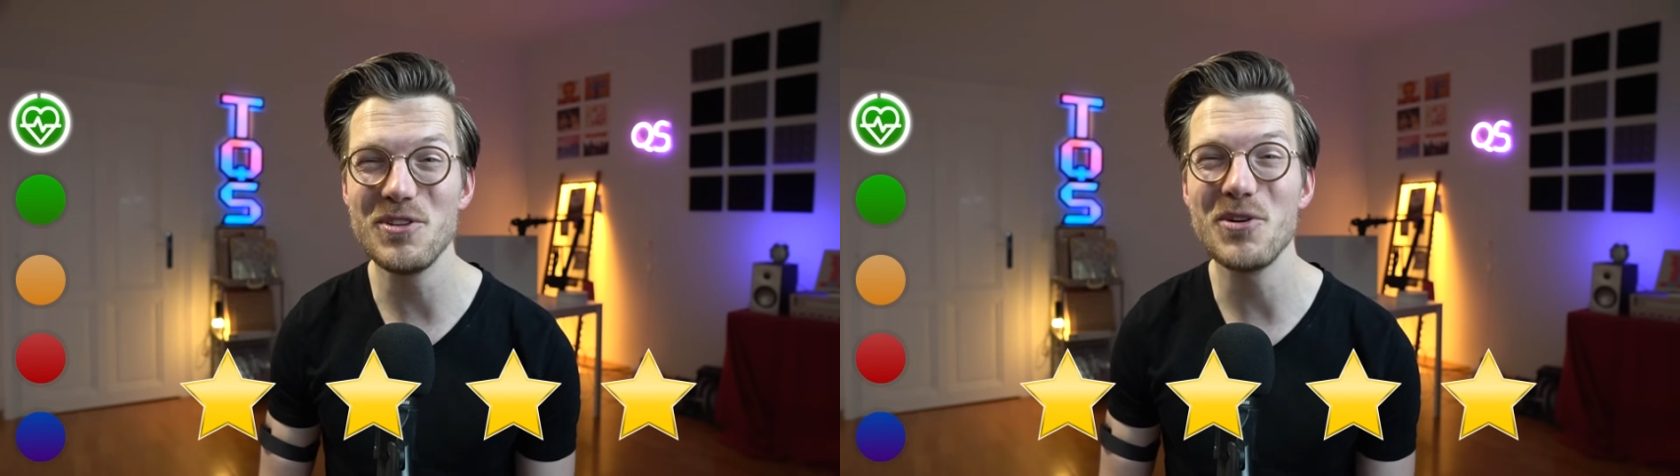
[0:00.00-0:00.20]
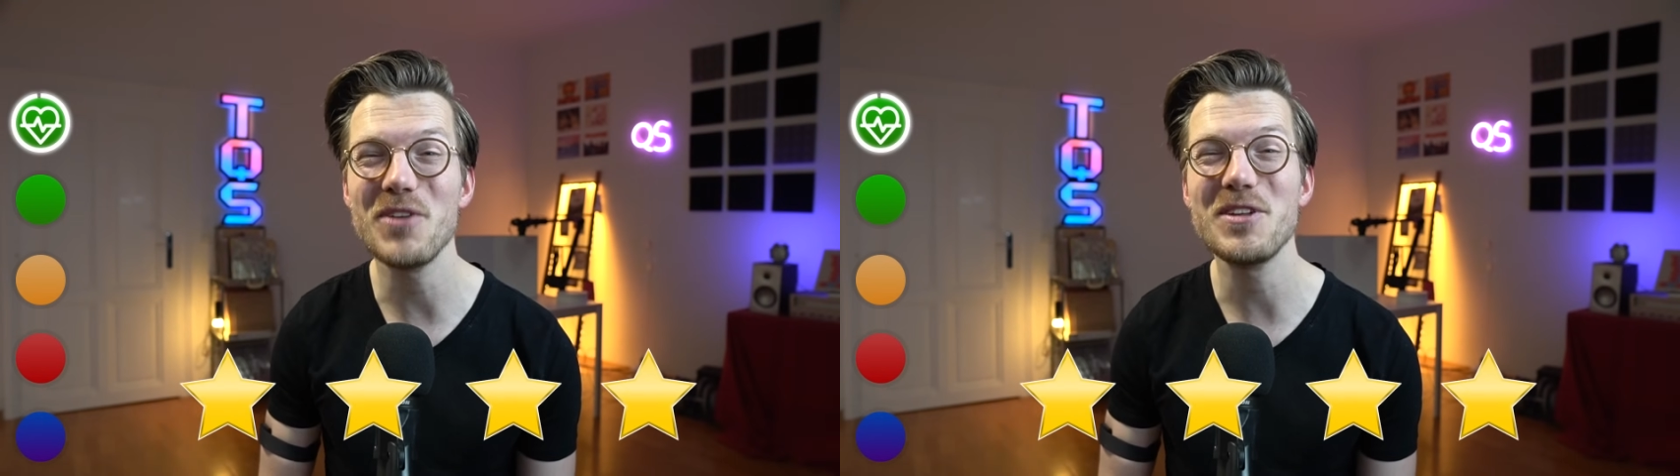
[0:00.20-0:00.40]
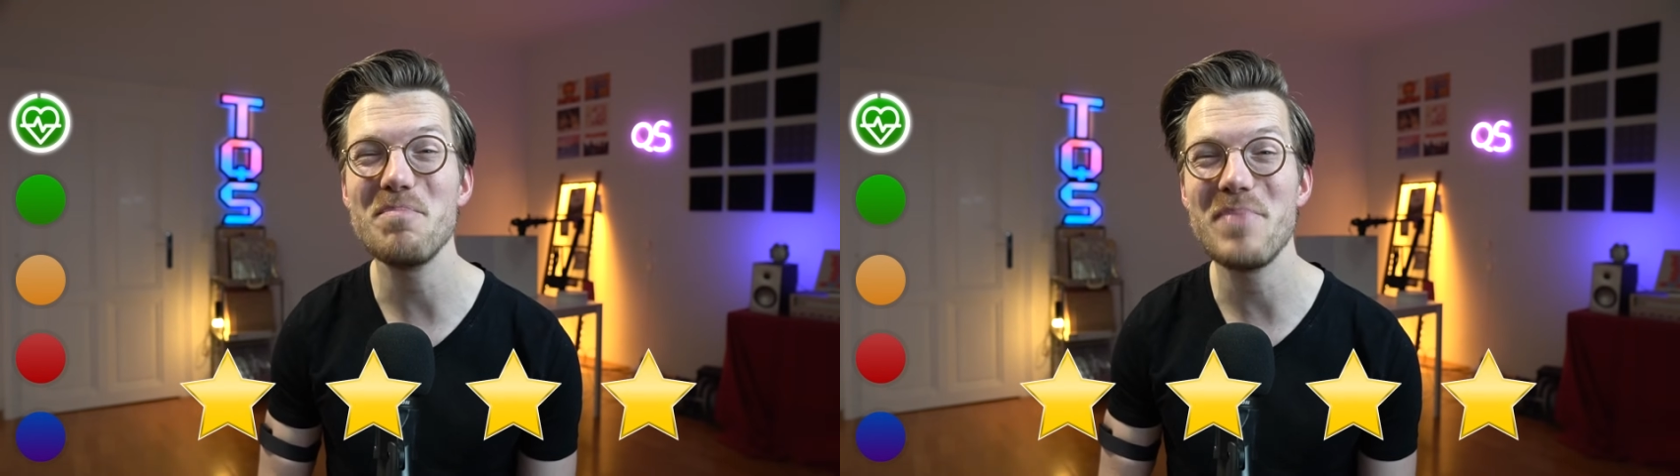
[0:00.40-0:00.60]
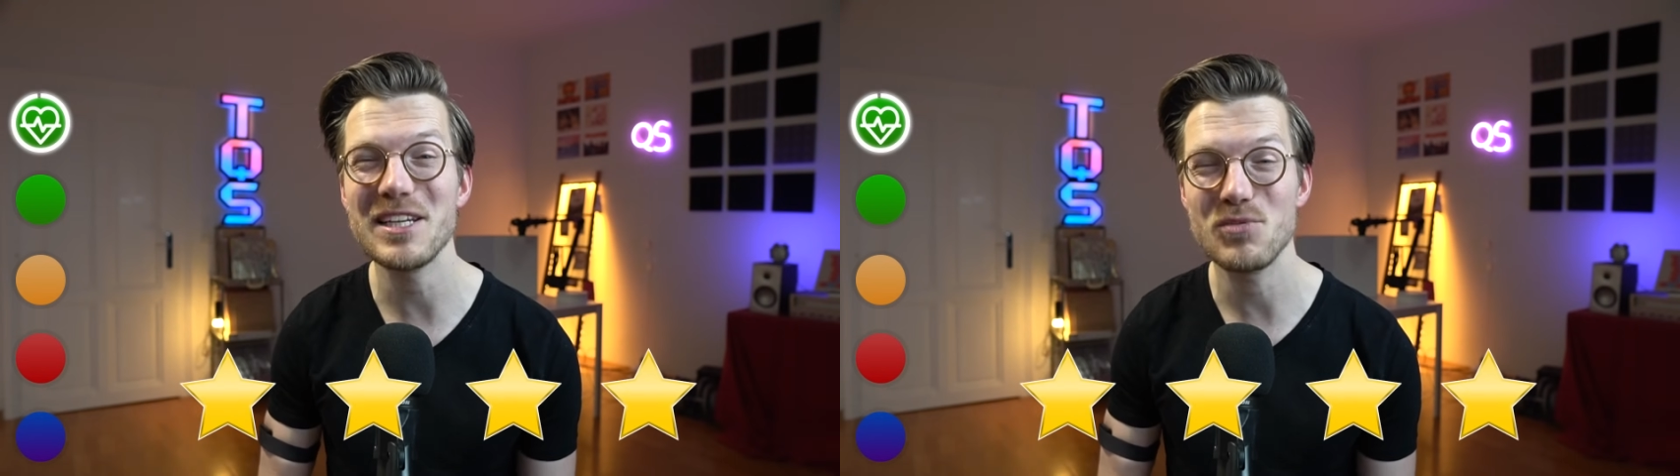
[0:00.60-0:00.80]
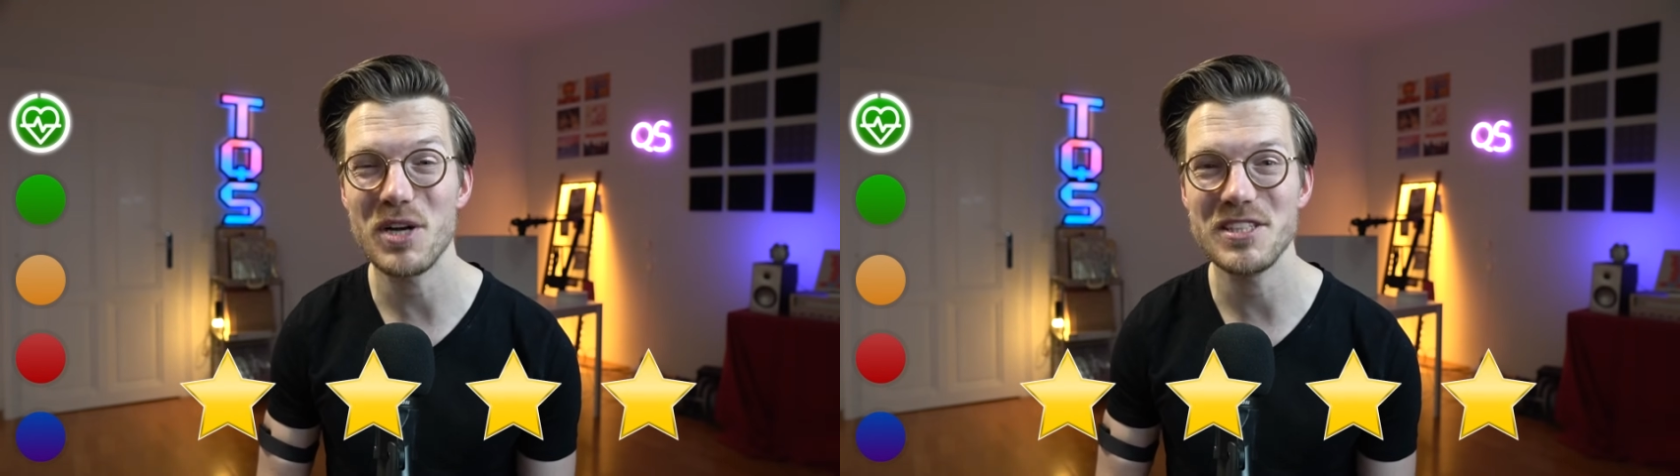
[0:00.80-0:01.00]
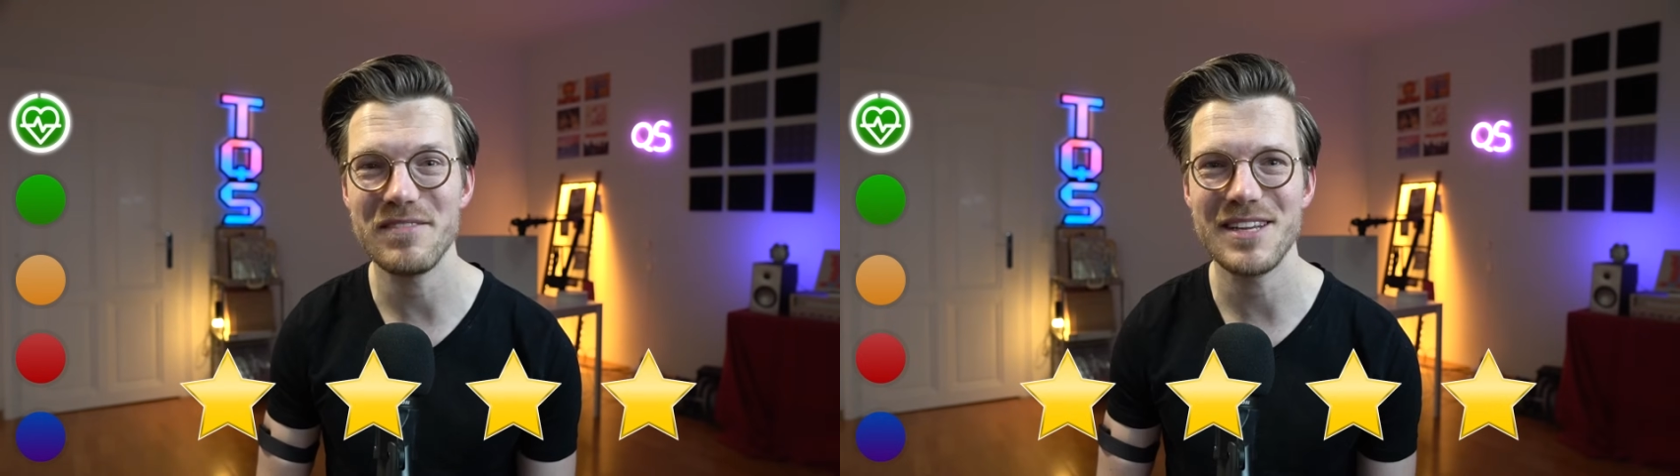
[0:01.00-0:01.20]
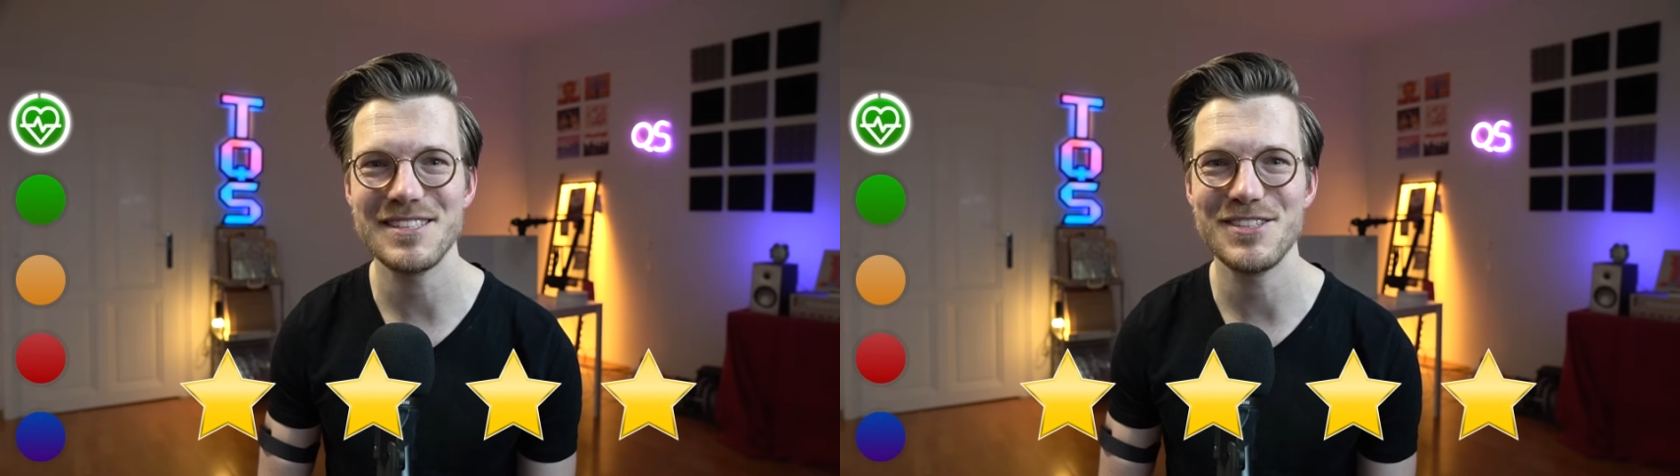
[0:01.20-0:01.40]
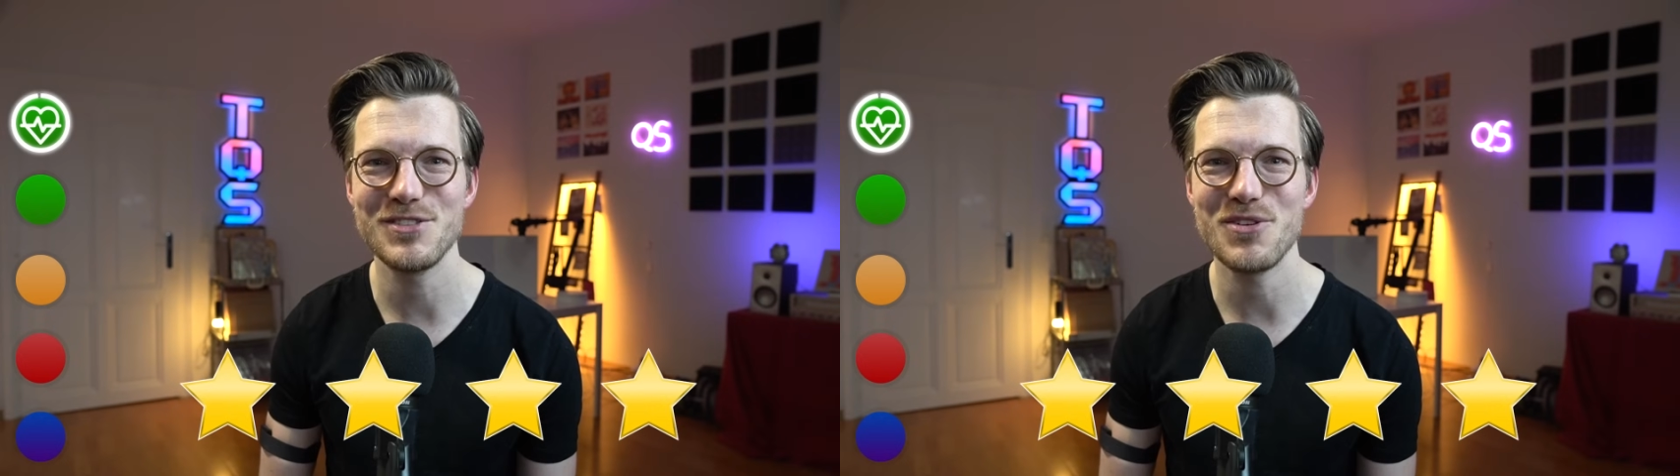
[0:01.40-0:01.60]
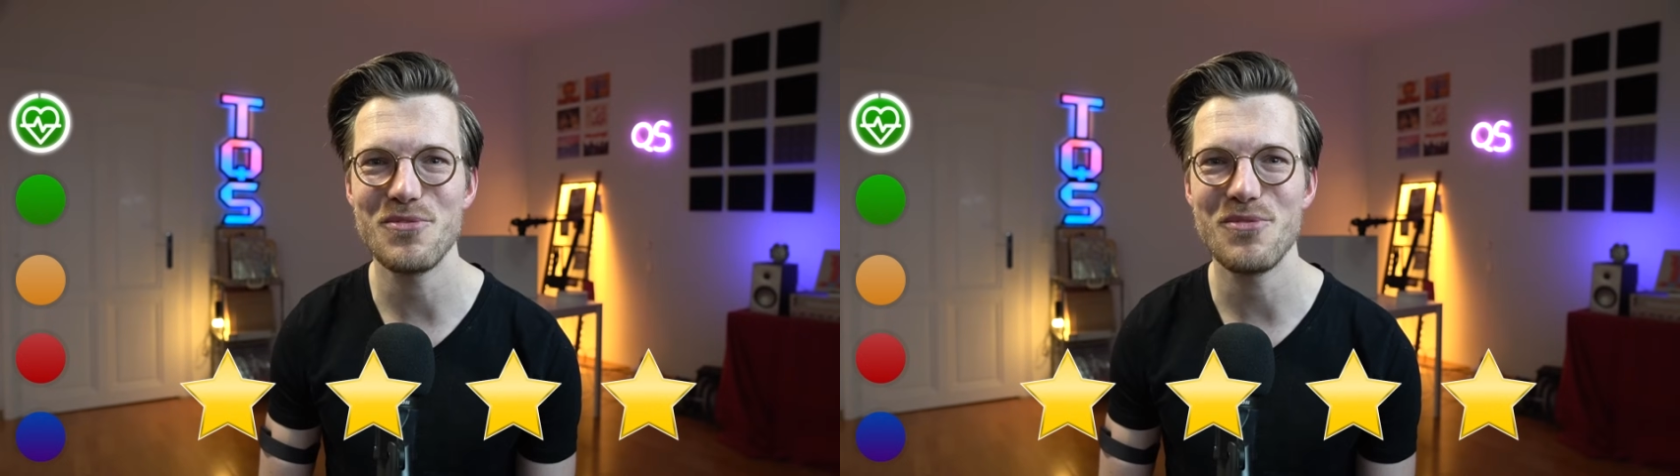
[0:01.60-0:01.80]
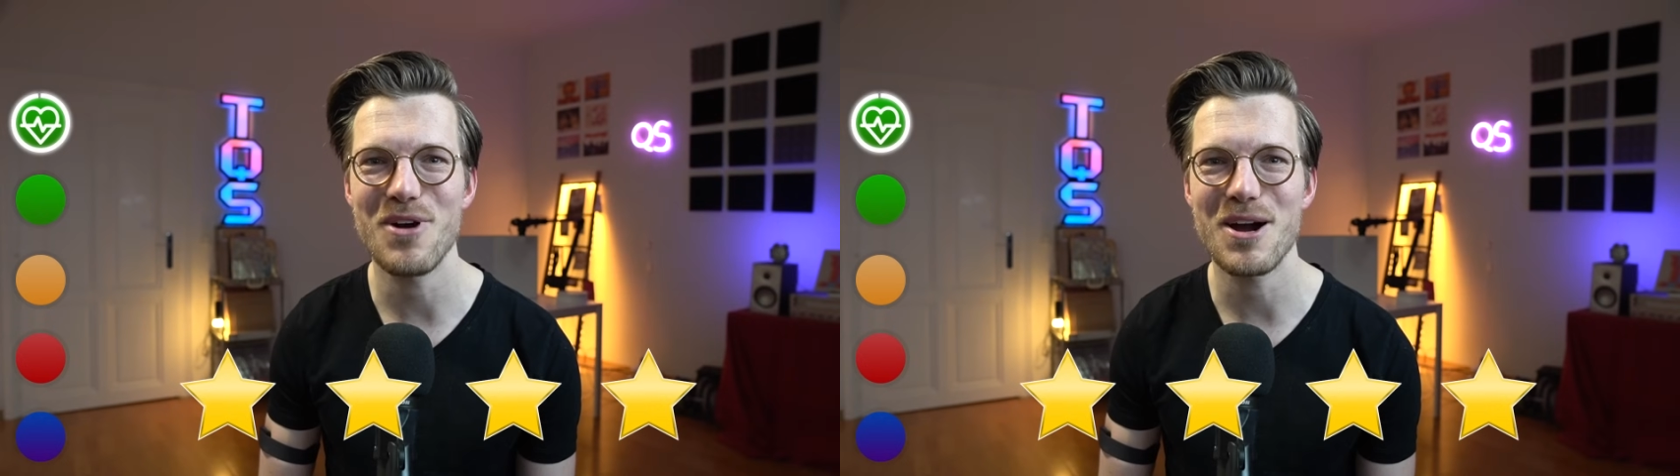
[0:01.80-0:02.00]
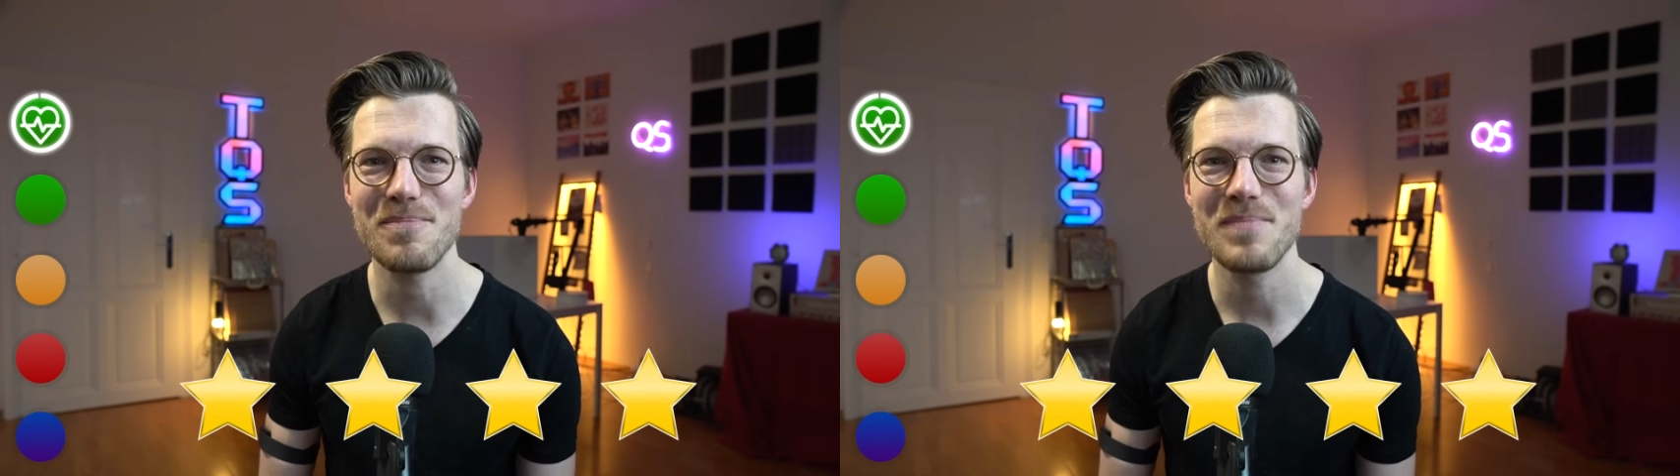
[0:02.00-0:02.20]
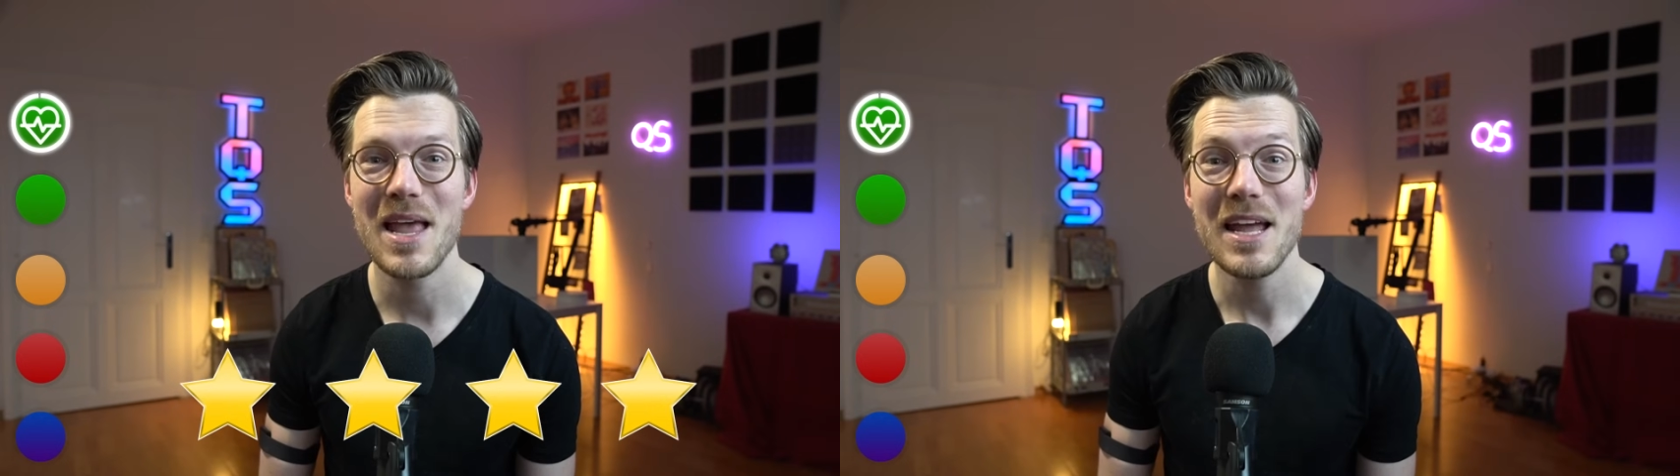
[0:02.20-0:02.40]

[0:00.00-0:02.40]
though not the best watch I've tested so far.